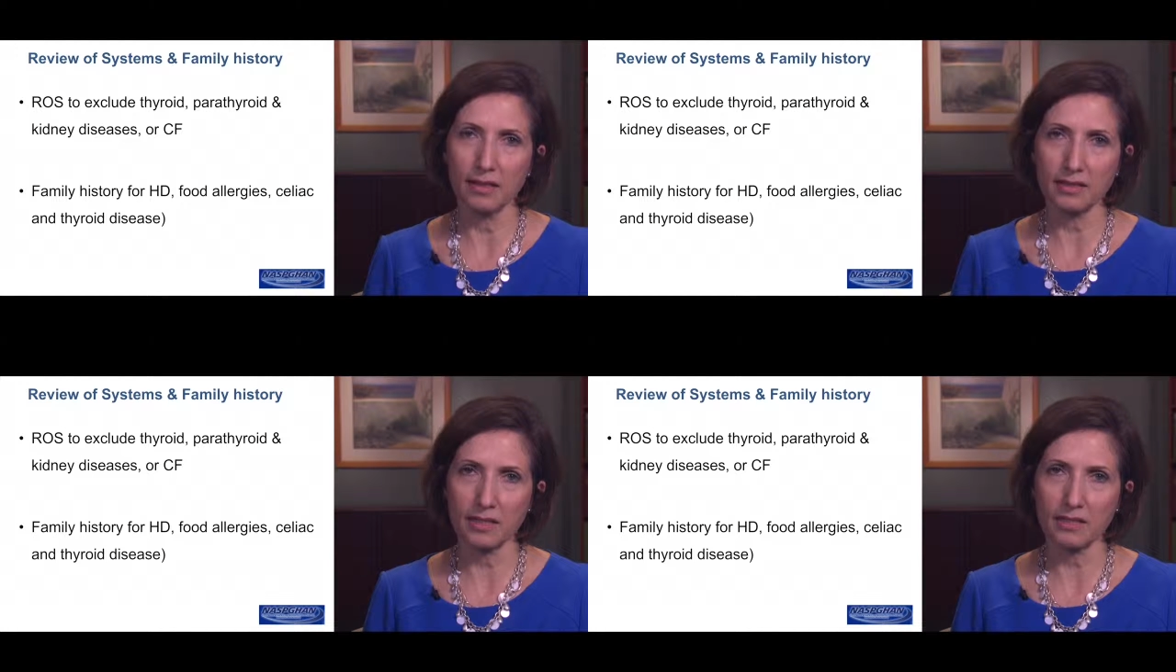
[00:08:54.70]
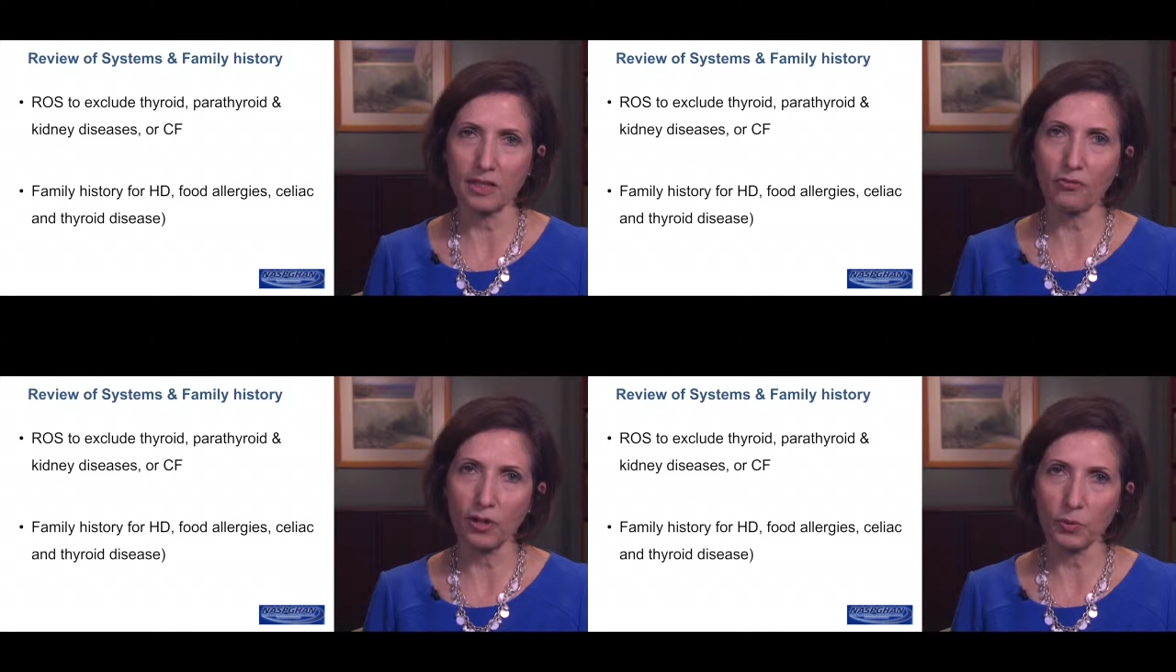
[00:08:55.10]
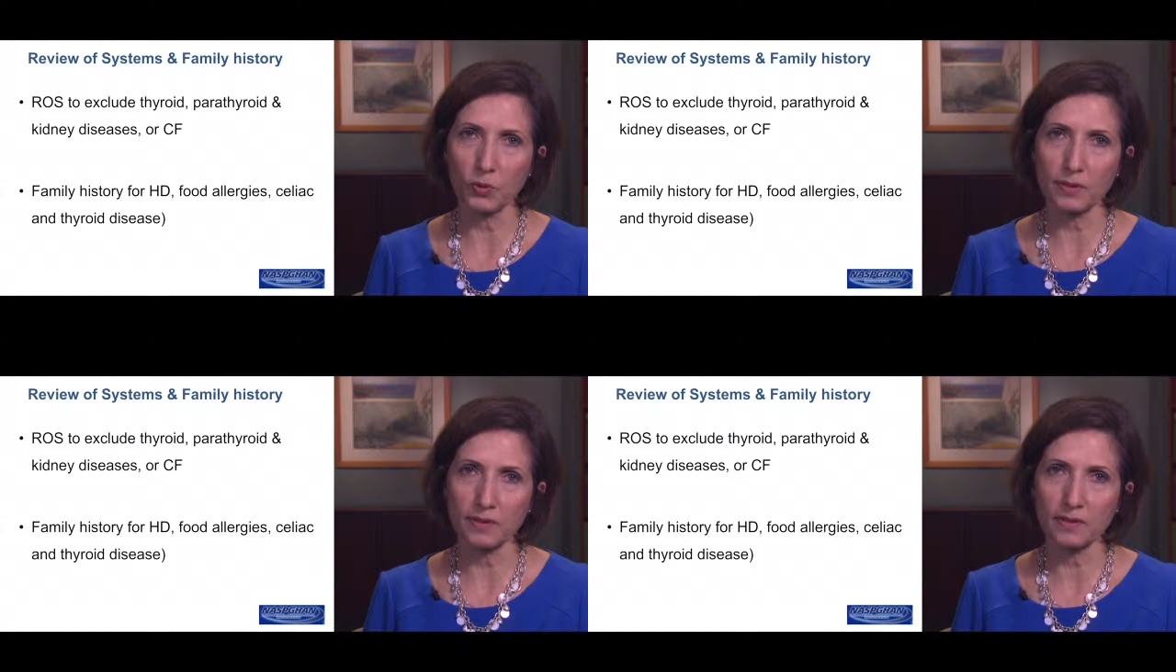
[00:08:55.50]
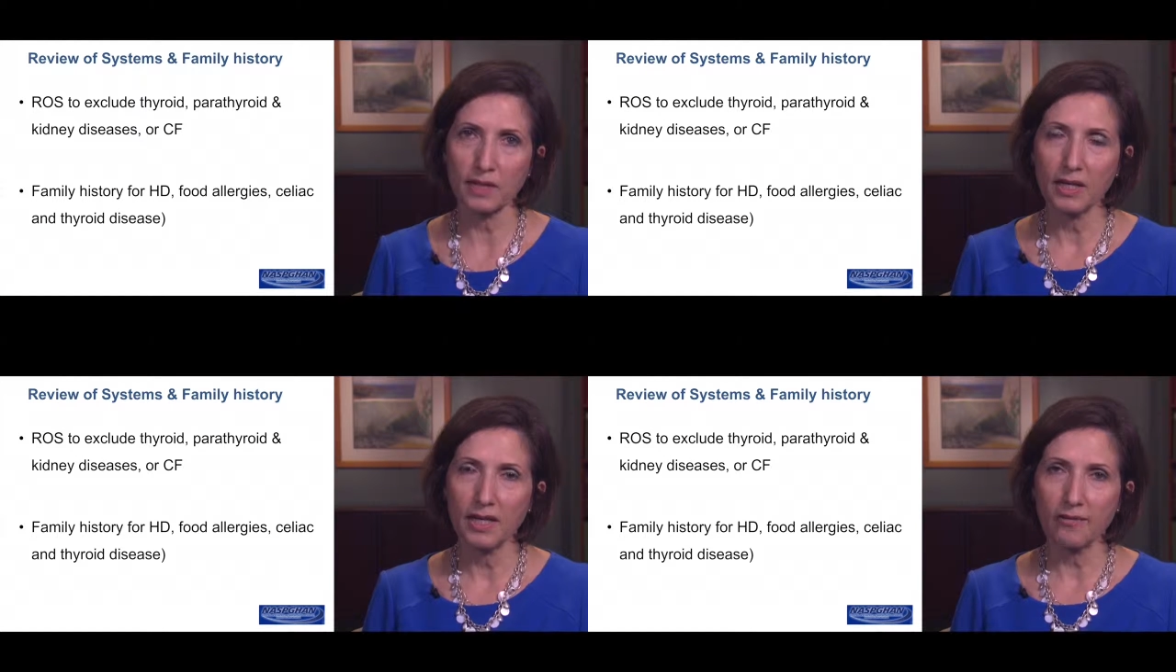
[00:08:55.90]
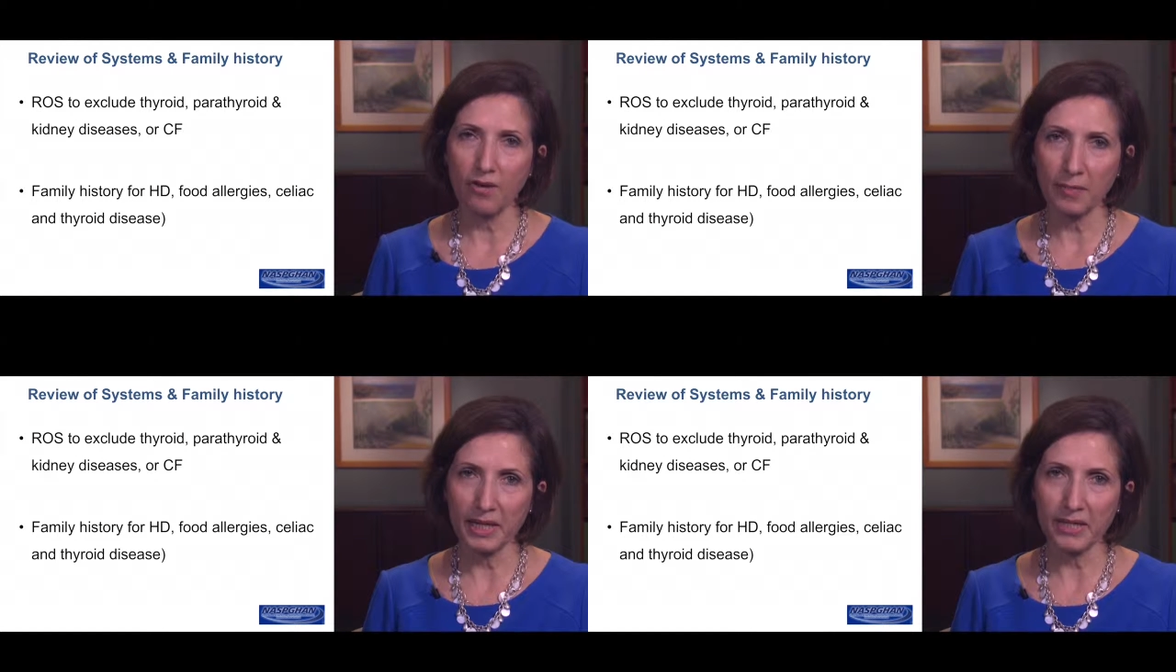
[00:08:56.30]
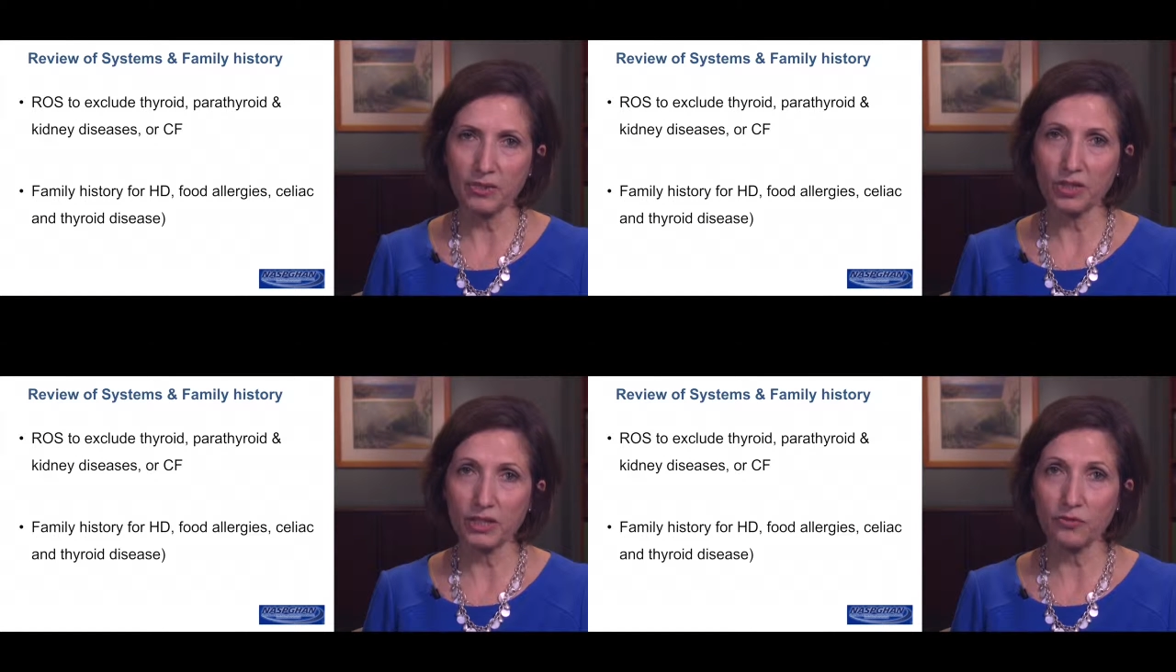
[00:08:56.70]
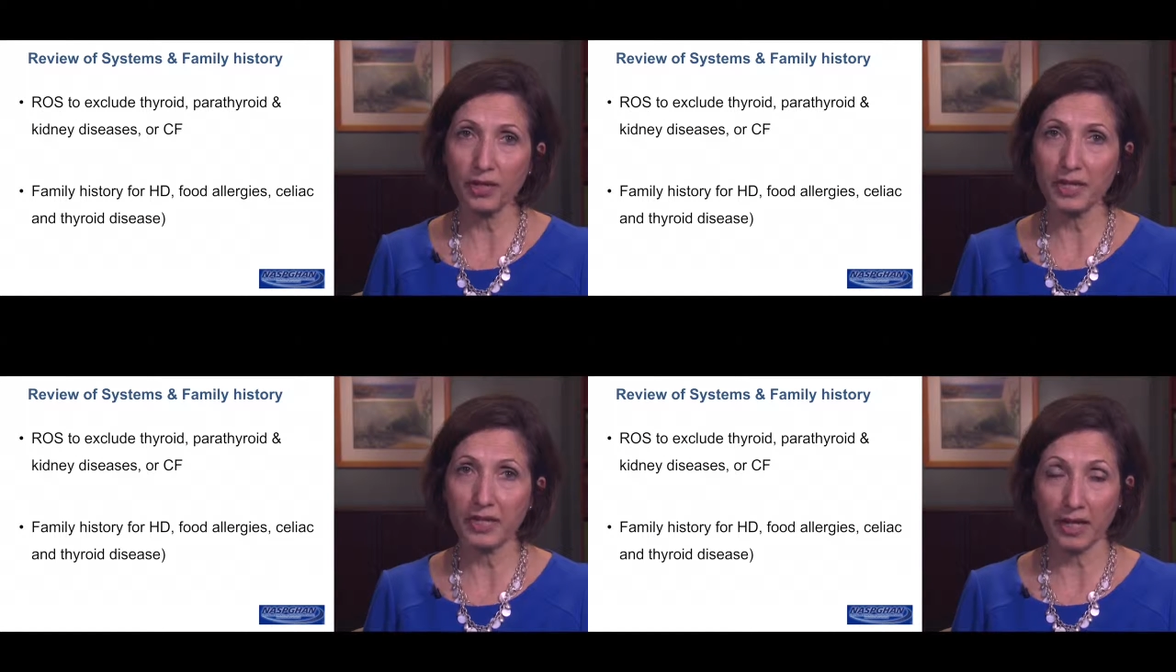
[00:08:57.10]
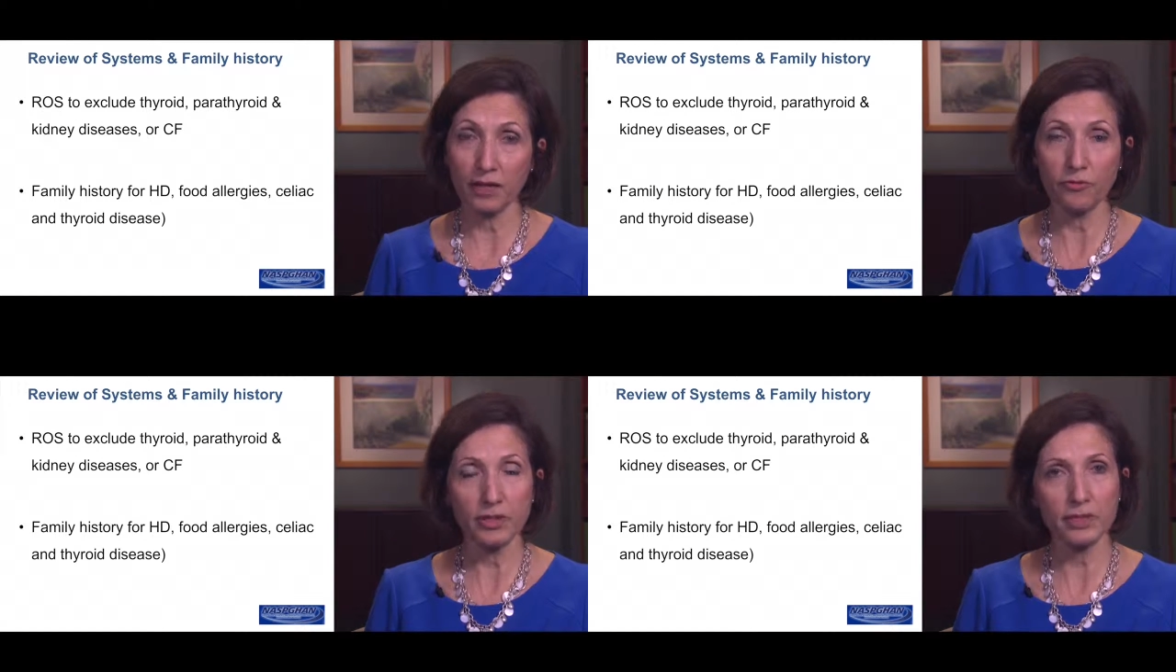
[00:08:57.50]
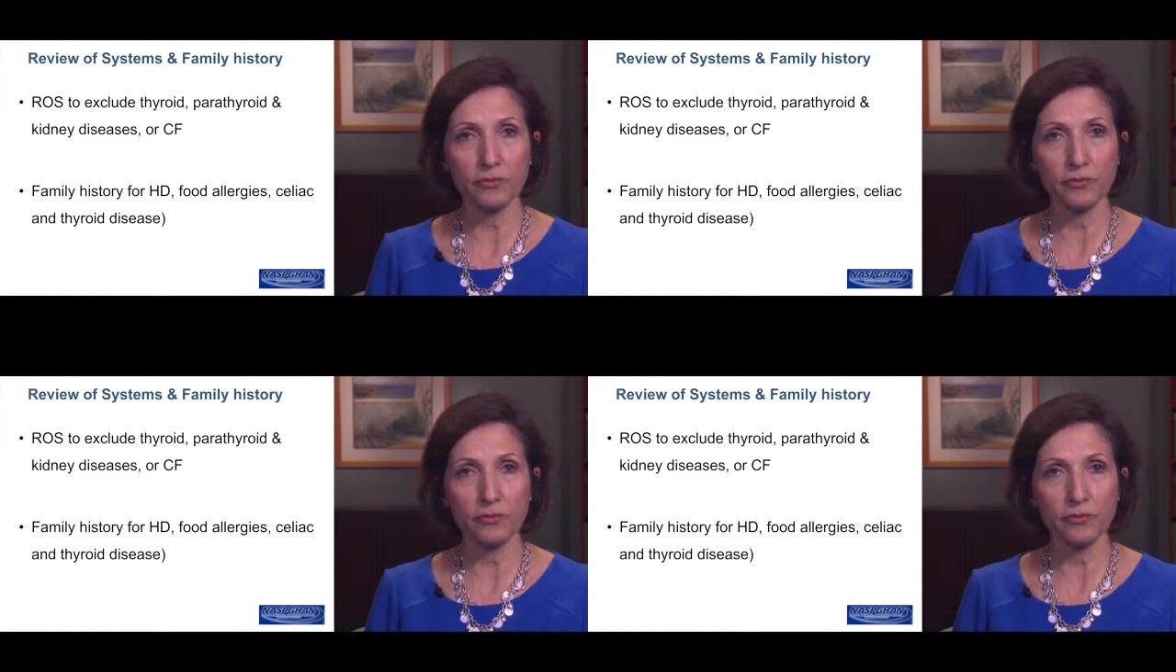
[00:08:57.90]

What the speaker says: cystic fibrosis. Family history is very relevant.